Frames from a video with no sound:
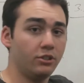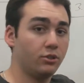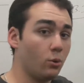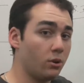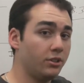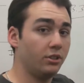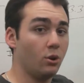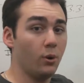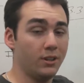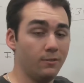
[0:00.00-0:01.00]
source is
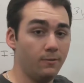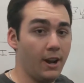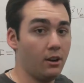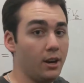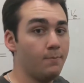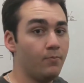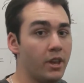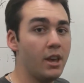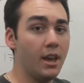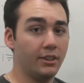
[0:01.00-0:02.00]
going to vary.
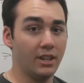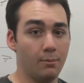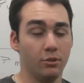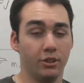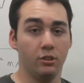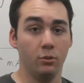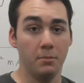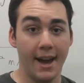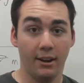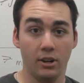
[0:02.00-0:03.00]
Examples include
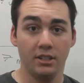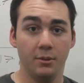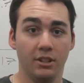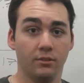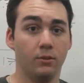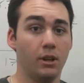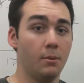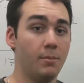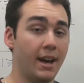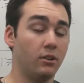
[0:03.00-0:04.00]
batteries, because a
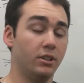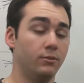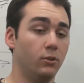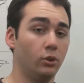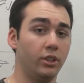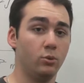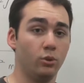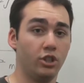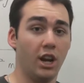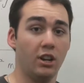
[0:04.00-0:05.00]
battery's voltage will
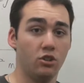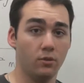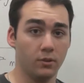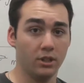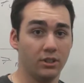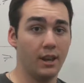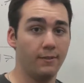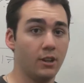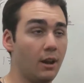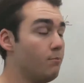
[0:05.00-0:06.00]
change over its
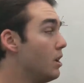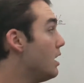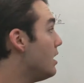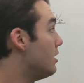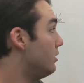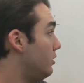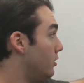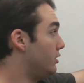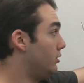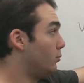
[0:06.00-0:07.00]
lifetime. So this
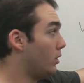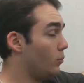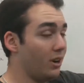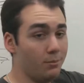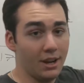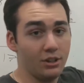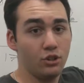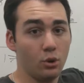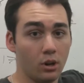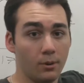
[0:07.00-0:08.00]
is one way to make
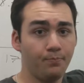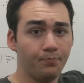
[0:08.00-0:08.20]
sure